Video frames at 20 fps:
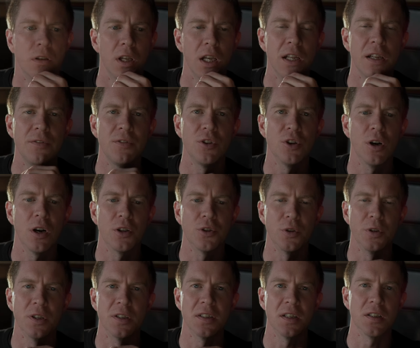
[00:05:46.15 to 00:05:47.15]
Even if you are
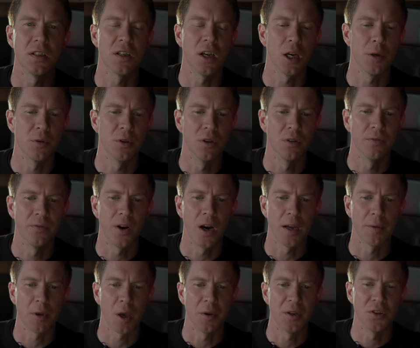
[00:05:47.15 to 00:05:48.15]
doing assisted coding or
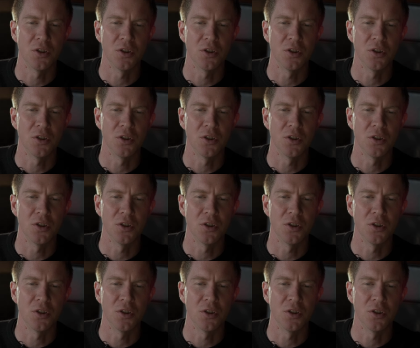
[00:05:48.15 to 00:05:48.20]
vibe code,